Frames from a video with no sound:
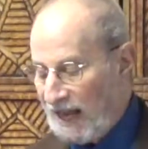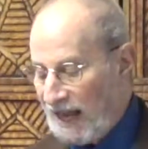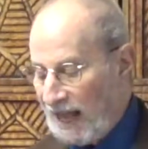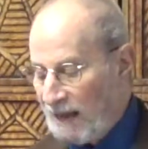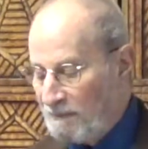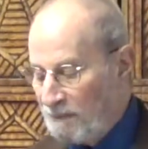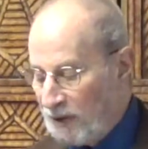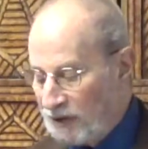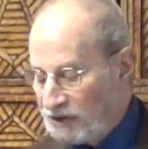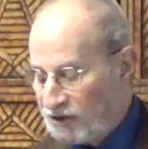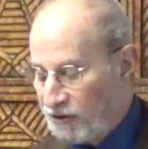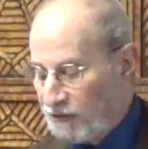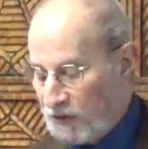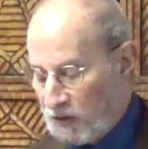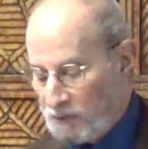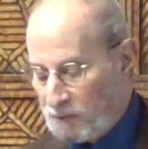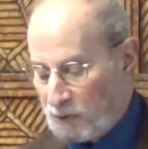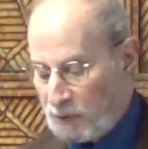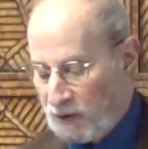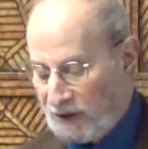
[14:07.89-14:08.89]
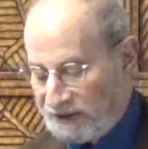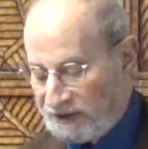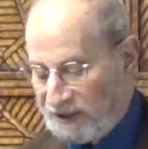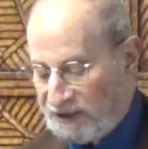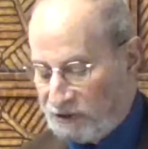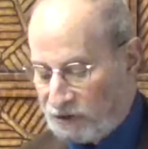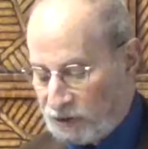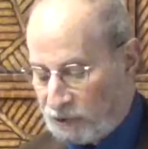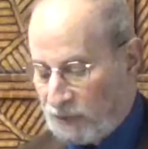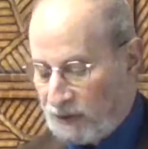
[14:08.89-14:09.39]
and much of the report
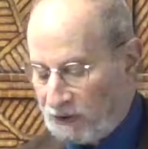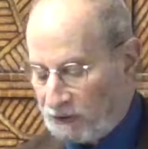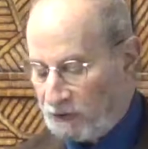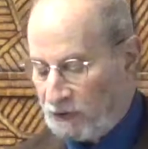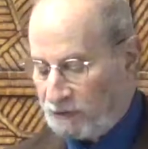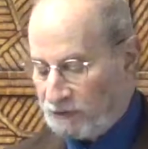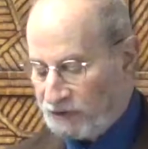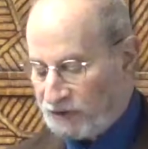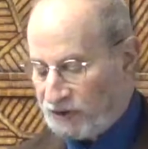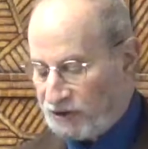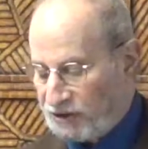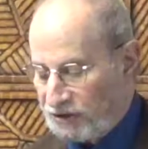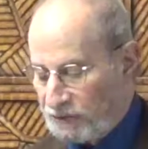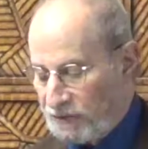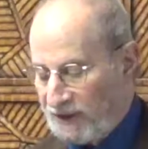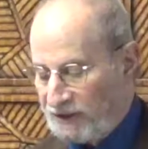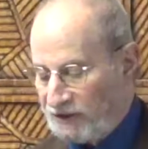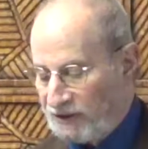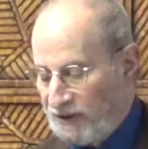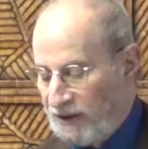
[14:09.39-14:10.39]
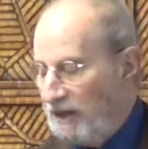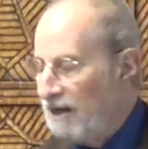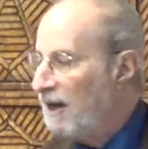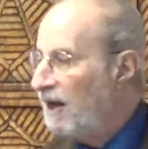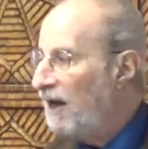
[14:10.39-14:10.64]
deals with our own situation.